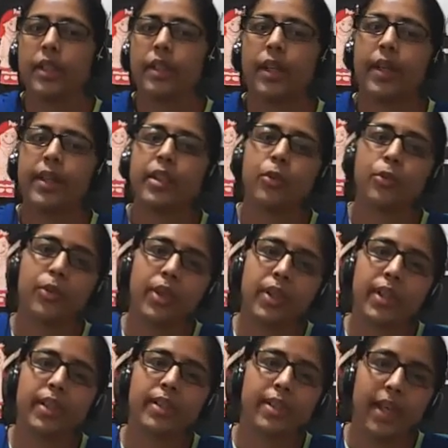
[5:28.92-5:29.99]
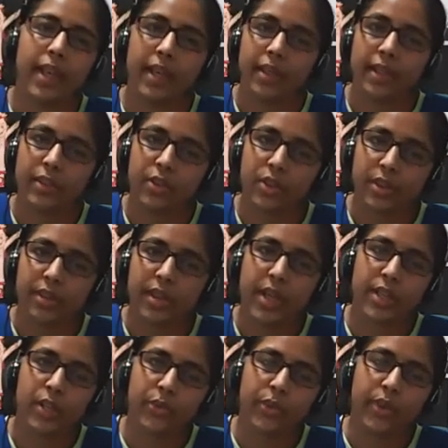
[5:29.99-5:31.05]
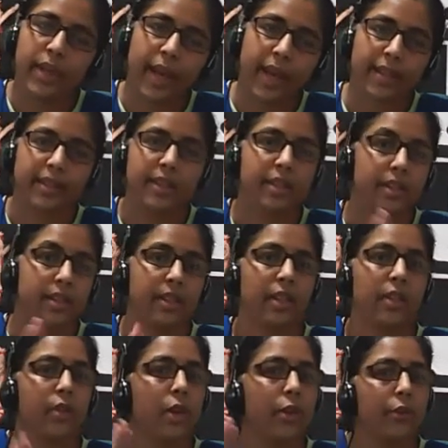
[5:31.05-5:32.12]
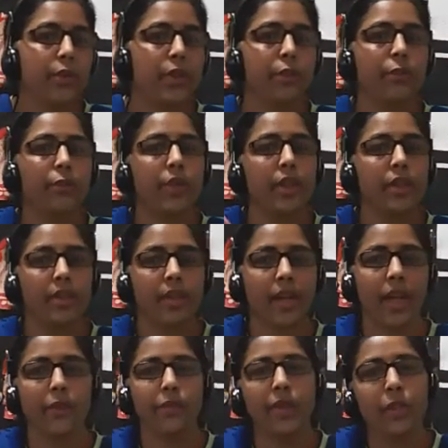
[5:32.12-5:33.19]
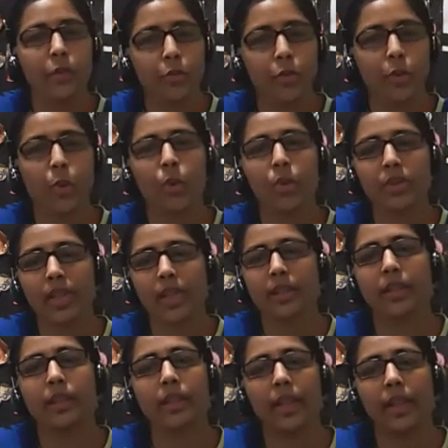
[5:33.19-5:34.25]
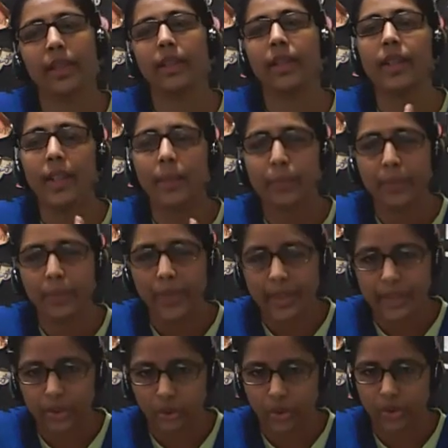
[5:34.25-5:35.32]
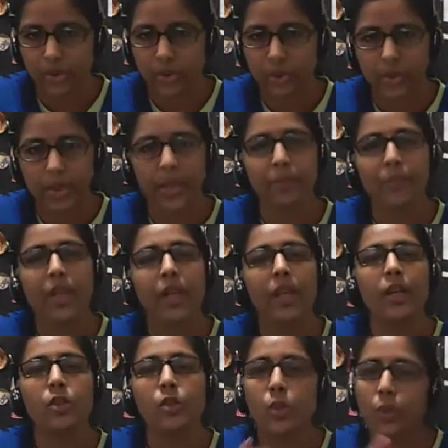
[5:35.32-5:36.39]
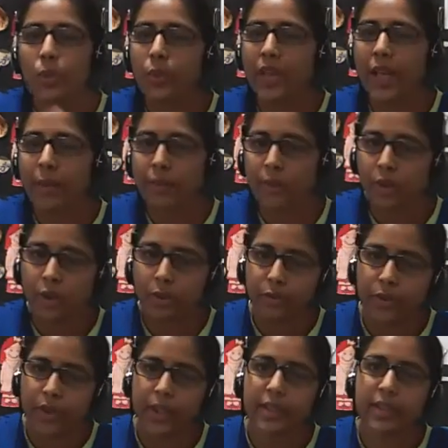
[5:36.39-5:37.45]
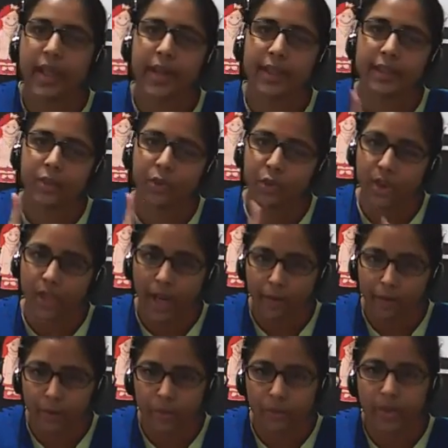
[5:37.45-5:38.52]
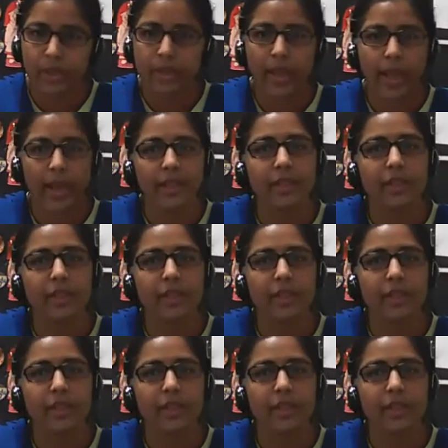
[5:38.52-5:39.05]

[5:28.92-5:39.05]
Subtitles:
And the work is the energy transferred as a result of different driving force other than the temperature. Okay. So two types of work, that is shaft work and